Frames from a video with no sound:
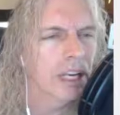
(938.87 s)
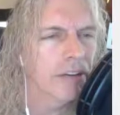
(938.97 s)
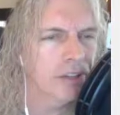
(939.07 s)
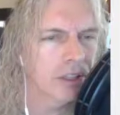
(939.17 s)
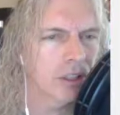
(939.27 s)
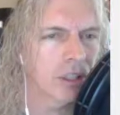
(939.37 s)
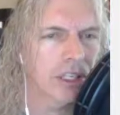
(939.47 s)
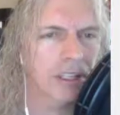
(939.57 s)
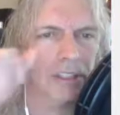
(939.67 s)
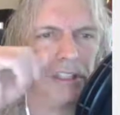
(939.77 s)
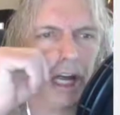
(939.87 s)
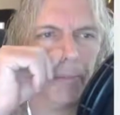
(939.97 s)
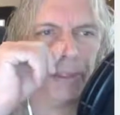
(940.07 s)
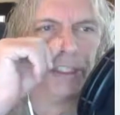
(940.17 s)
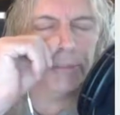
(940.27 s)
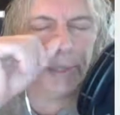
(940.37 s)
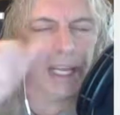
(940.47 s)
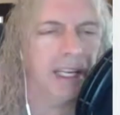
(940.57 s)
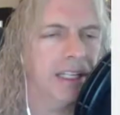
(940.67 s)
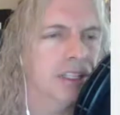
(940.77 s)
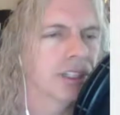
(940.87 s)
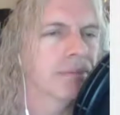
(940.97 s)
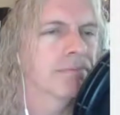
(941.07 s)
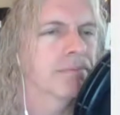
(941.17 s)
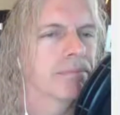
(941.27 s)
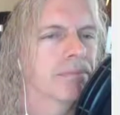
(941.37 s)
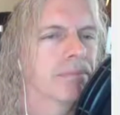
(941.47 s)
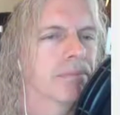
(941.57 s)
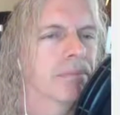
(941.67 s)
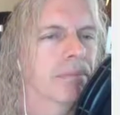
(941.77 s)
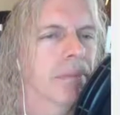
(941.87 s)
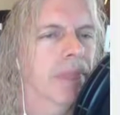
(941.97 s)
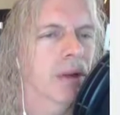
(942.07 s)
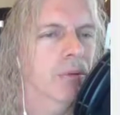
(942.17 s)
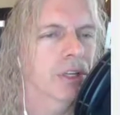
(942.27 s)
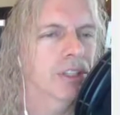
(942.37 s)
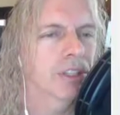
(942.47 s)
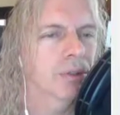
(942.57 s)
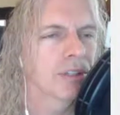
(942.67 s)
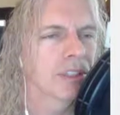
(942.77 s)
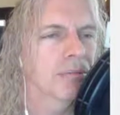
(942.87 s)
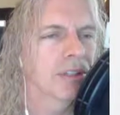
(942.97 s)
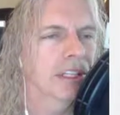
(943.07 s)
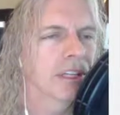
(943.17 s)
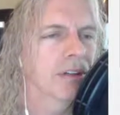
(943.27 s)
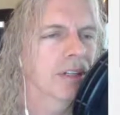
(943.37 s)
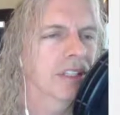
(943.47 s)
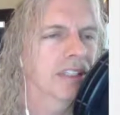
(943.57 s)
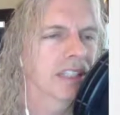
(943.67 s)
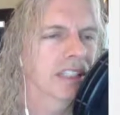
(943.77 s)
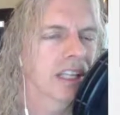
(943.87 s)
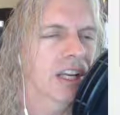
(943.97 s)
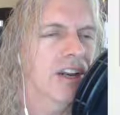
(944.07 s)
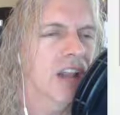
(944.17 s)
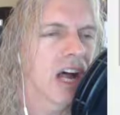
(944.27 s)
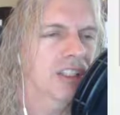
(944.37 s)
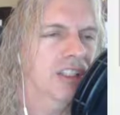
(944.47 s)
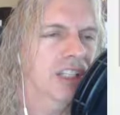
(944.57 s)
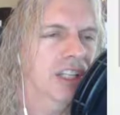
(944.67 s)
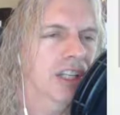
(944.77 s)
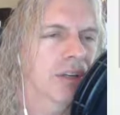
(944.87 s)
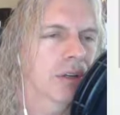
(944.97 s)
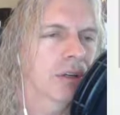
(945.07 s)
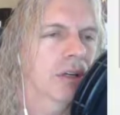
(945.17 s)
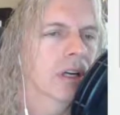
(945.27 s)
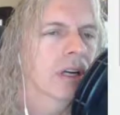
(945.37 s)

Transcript: If you look at the top of this page, I want to show something here. It says not secure.